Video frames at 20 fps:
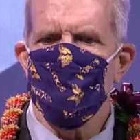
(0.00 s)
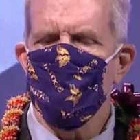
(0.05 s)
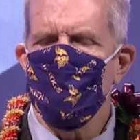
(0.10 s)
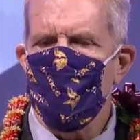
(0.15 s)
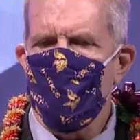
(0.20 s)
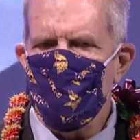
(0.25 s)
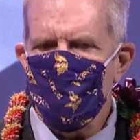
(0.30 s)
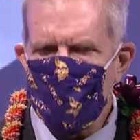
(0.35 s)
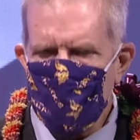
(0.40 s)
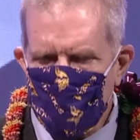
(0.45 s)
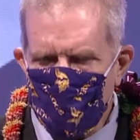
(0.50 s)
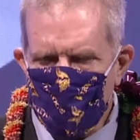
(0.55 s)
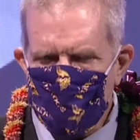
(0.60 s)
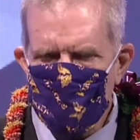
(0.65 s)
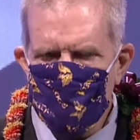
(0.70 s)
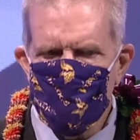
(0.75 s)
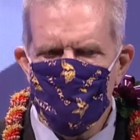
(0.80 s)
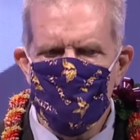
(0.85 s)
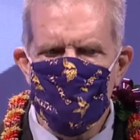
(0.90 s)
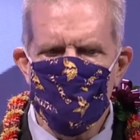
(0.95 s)
deputies to
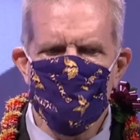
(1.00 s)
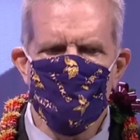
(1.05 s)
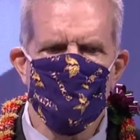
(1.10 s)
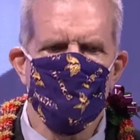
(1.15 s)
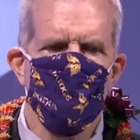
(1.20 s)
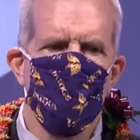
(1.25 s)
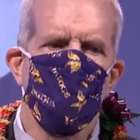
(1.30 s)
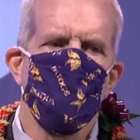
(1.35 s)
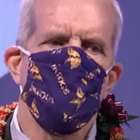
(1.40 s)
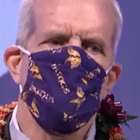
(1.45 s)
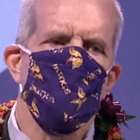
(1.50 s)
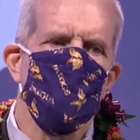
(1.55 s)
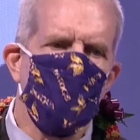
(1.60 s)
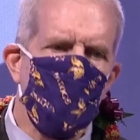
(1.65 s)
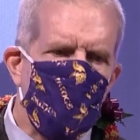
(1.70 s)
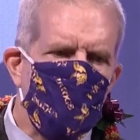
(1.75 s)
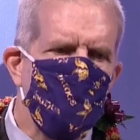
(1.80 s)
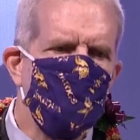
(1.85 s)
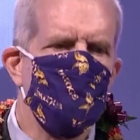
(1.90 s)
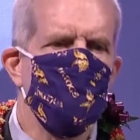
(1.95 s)
do those cases.
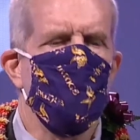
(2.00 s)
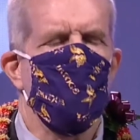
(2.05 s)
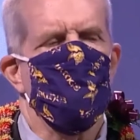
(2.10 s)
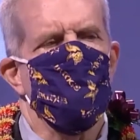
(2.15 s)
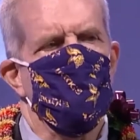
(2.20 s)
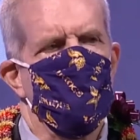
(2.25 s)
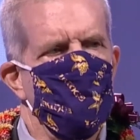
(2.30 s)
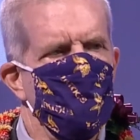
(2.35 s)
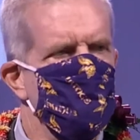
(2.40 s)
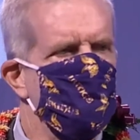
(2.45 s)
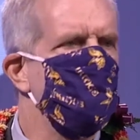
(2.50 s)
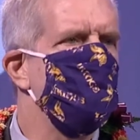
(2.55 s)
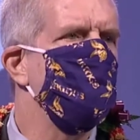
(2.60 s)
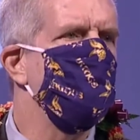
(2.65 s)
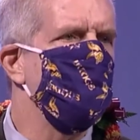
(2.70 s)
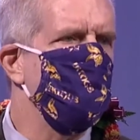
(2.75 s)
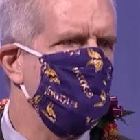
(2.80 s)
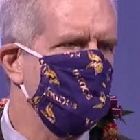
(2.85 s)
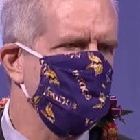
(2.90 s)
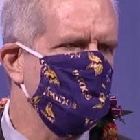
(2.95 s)
And then as a
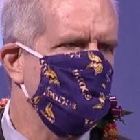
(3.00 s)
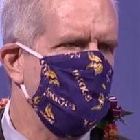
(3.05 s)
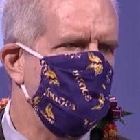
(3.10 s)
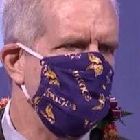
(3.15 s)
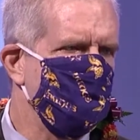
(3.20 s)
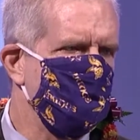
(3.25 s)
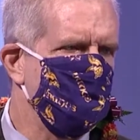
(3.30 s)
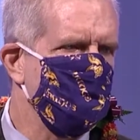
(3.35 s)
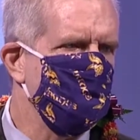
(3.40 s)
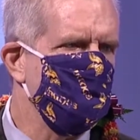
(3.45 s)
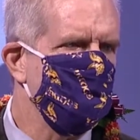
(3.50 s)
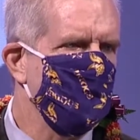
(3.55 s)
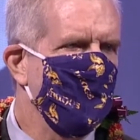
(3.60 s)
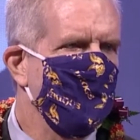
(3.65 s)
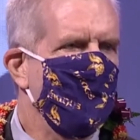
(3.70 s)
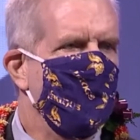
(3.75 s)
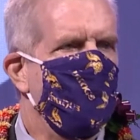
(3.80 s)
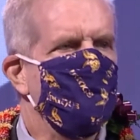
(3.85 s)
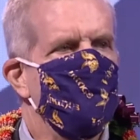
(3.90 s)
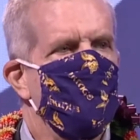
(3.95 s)
judge, my first
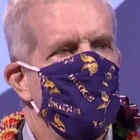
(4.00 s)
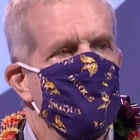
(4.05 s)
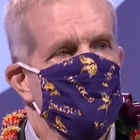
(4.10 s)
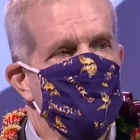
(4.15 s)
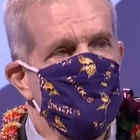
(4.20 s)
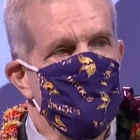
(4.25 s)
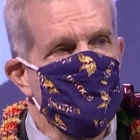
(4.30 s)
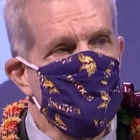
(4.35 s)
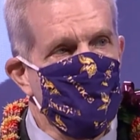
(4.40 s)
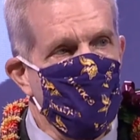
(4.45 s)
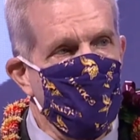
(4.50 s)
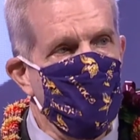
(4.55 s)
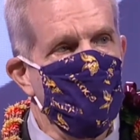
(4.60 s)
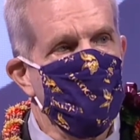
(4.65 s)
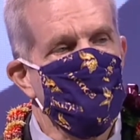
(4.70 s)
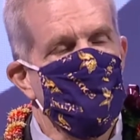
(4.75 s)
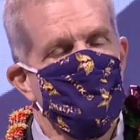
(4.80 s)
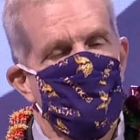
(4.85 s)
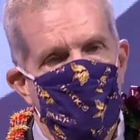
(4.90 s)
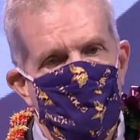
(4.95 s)
2 years was on
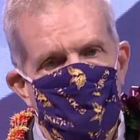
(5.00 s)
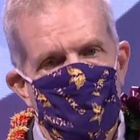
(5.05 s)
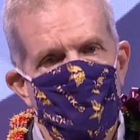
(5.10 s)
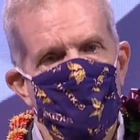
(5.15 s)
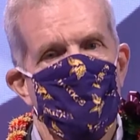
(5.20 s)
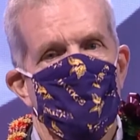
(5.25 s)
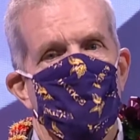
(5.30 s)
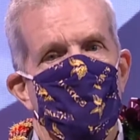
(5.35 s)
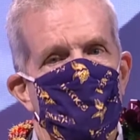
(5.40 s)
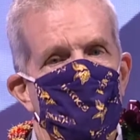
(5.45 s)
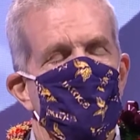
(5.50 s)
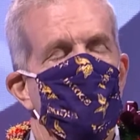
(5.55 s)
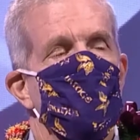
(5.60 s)
that calendar.